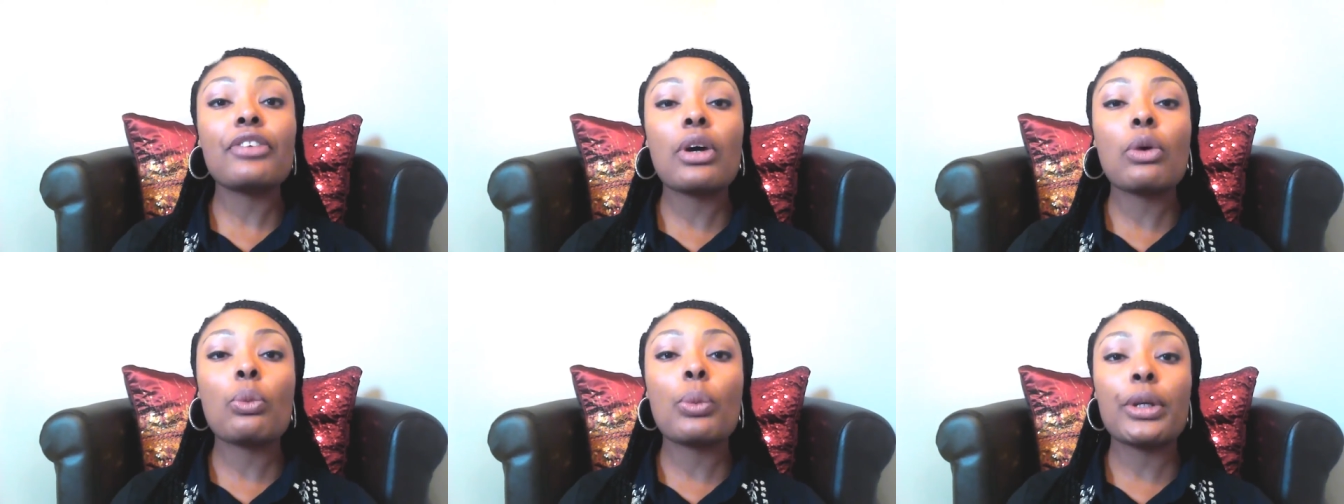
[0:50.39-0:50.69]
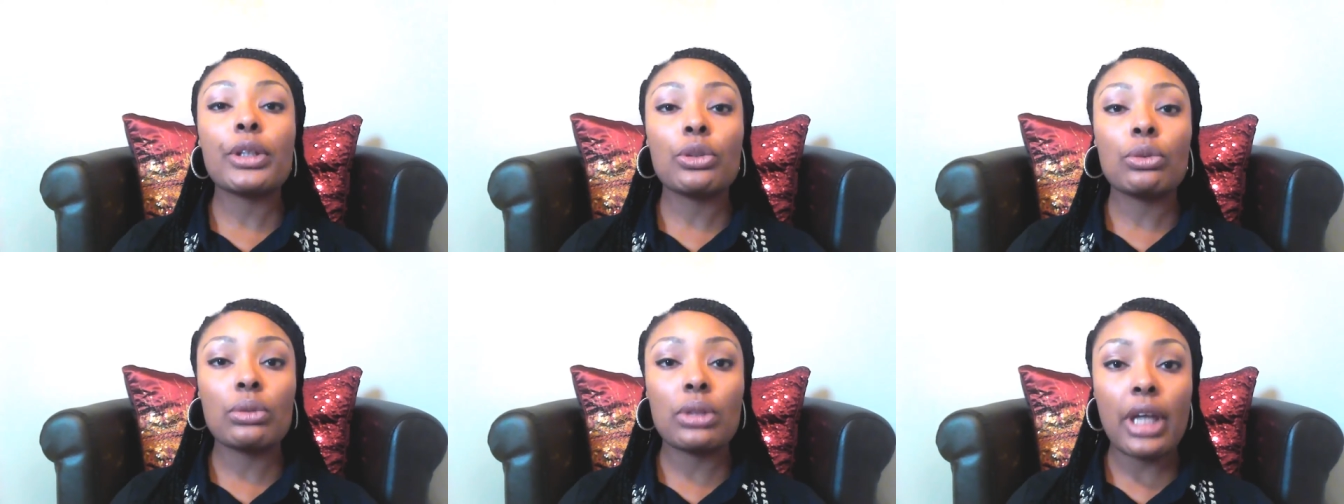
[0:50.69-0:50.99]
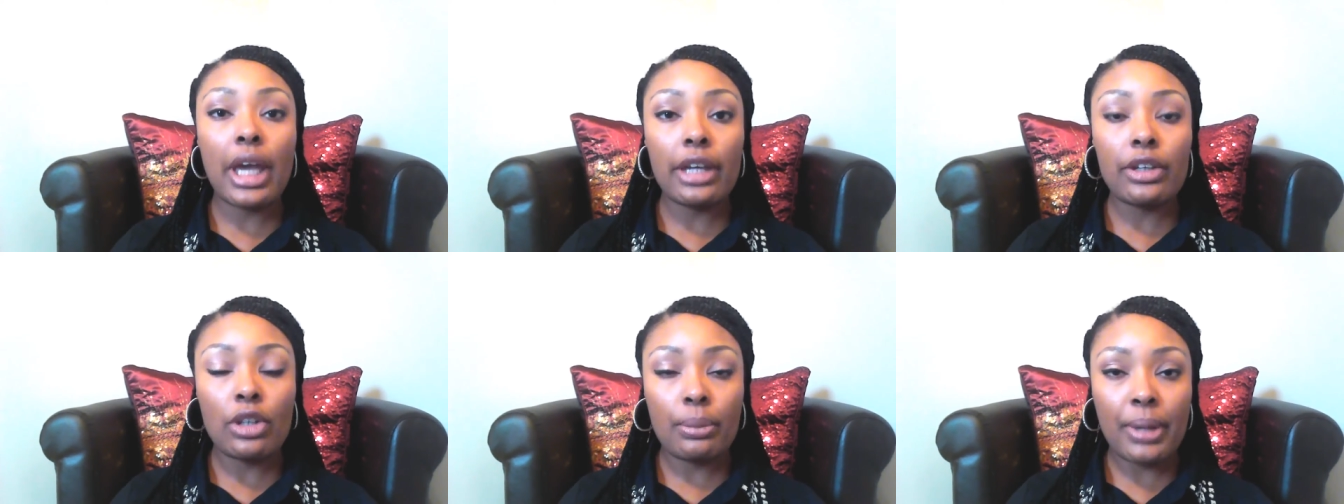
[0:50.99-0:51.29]
when you
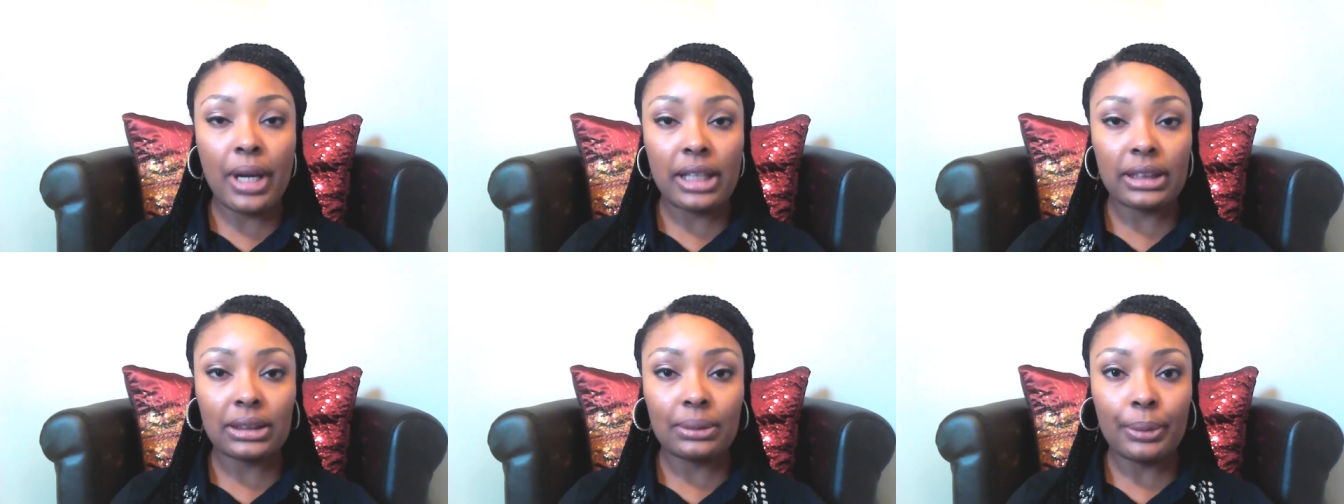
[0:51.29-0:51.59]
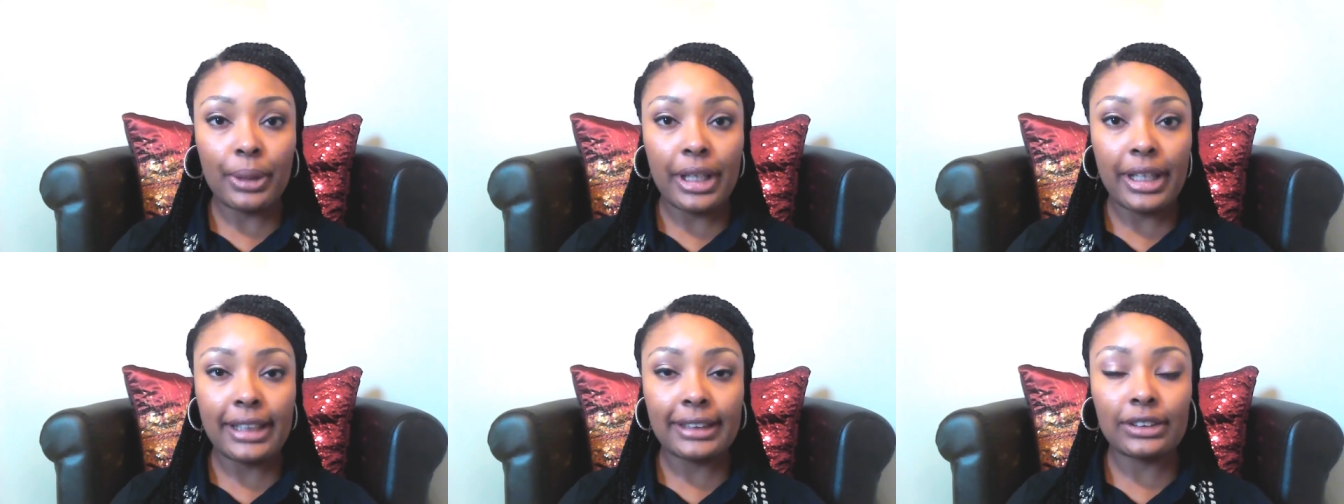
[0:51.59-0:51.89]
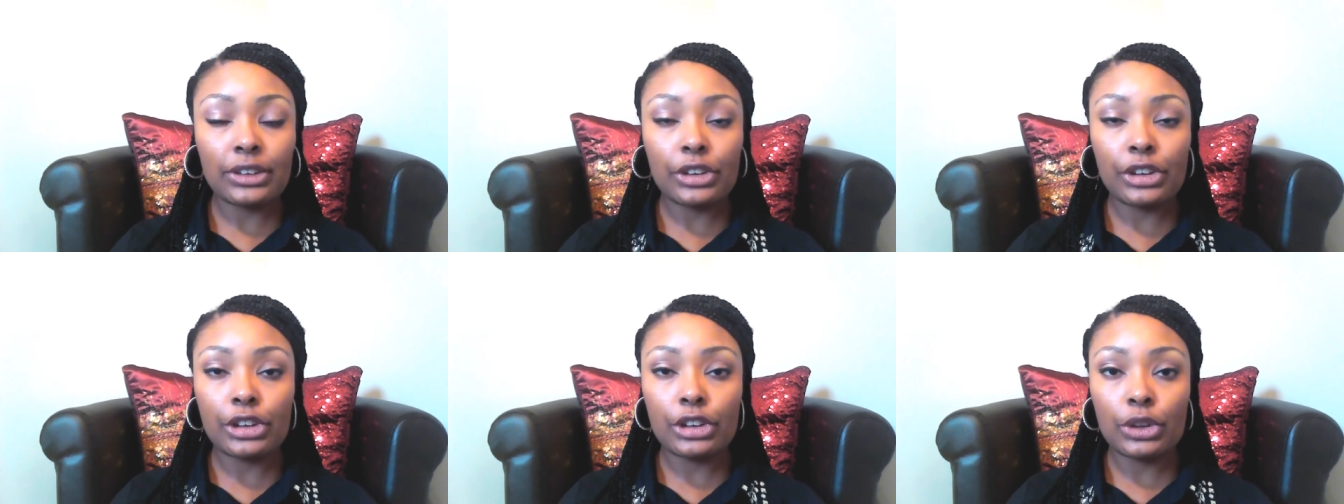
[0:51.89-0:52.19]
get your box braids
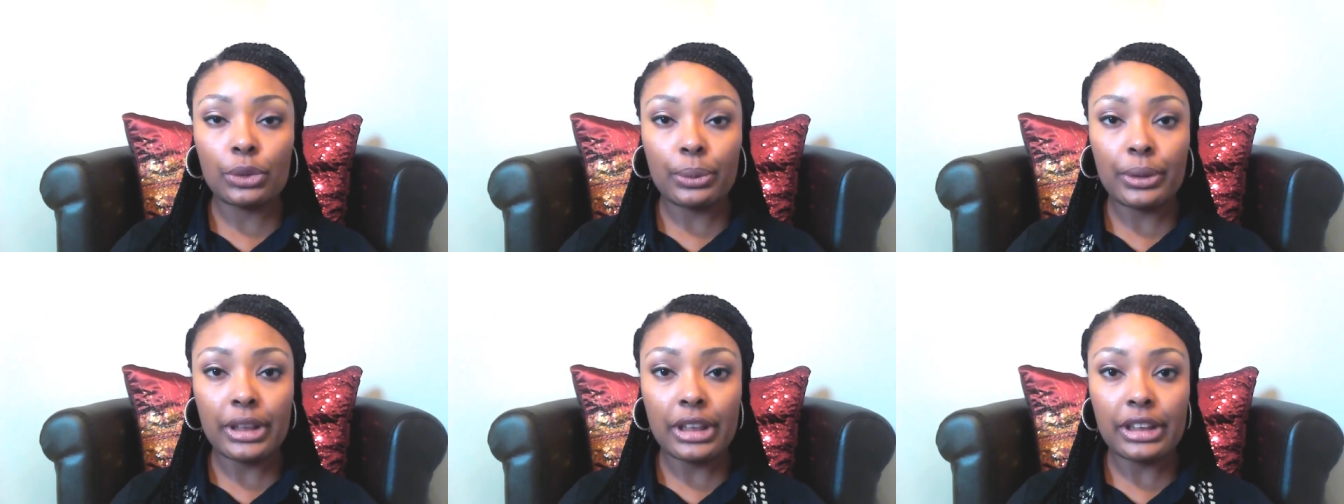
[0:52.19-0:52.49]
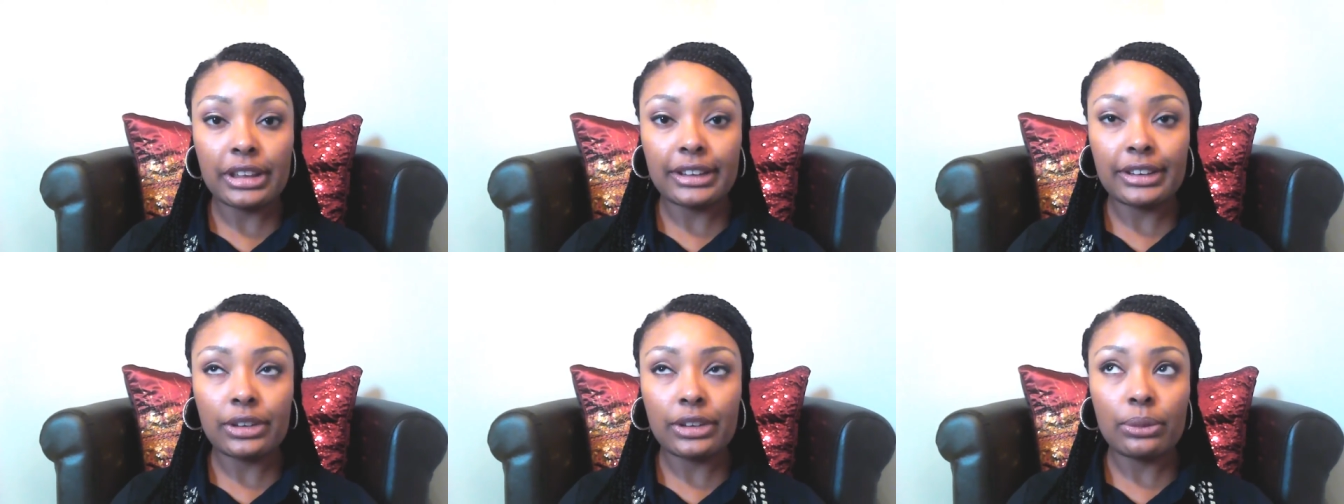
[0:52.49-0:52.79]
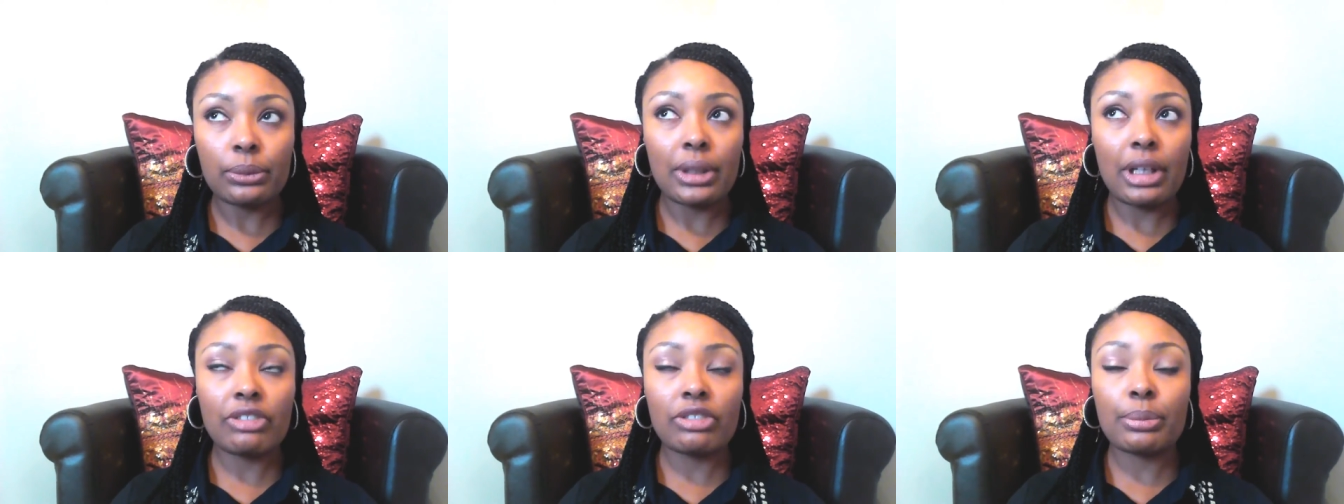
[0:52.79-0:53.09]
or your twist or
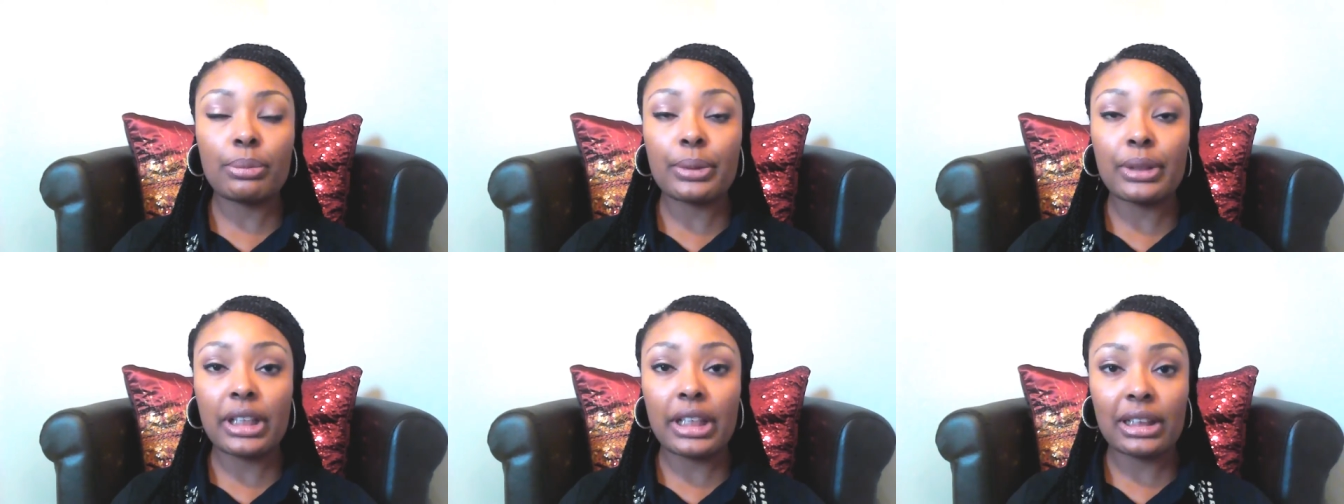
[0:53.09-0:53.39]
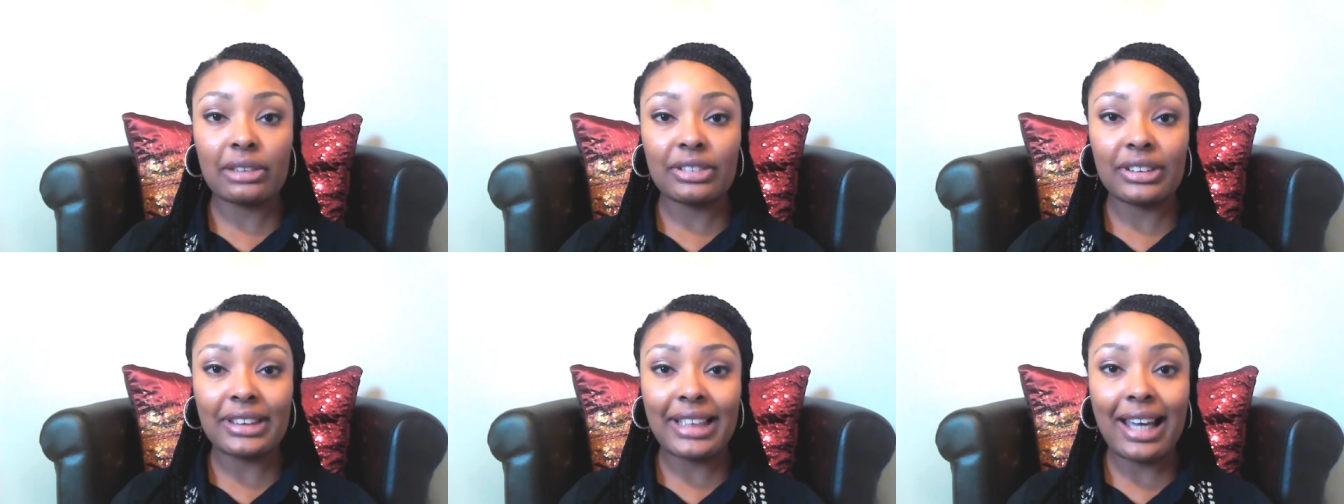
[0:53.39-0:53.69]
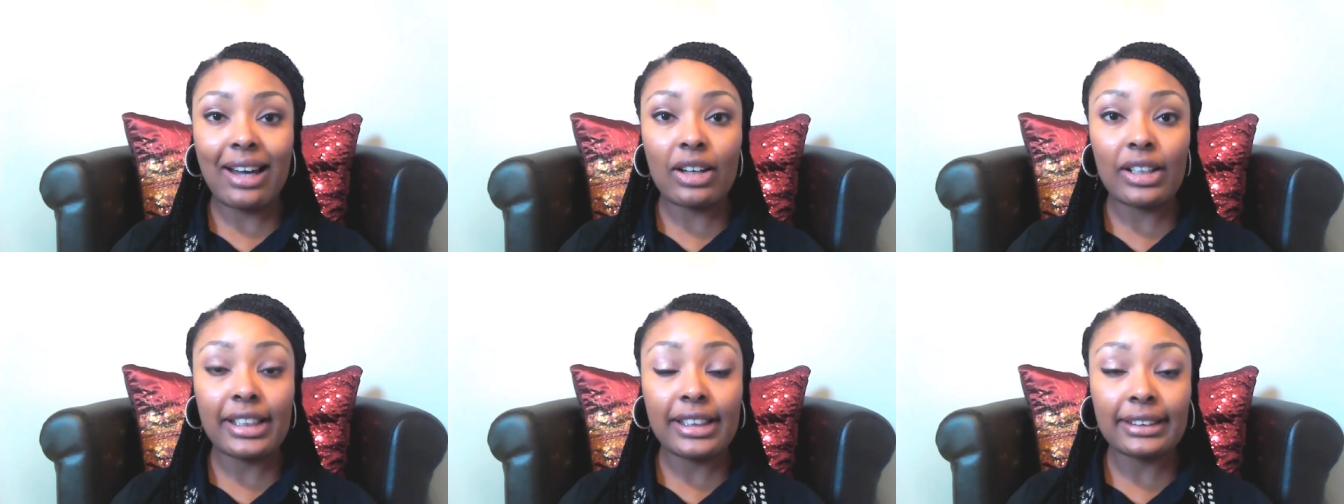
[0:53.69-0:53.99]
whatever protective
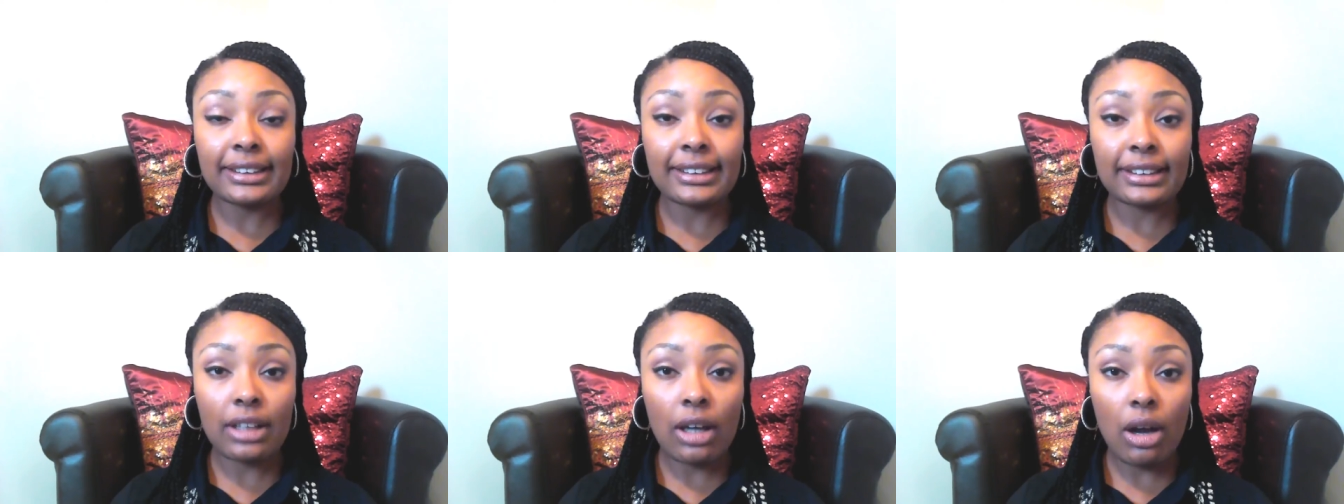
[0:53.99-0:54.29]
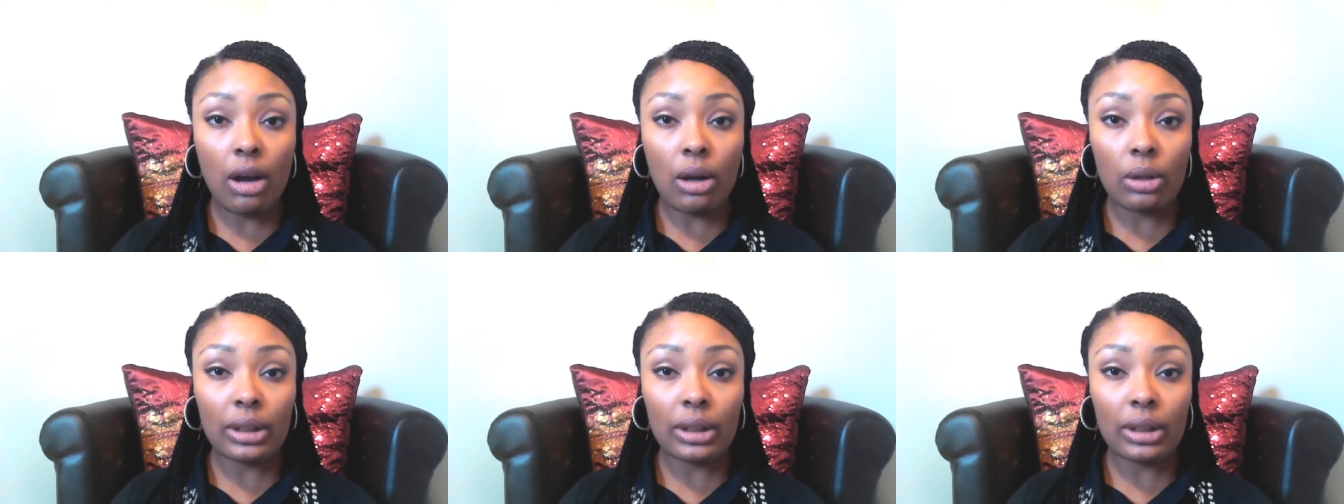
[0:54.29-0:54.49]
style installed,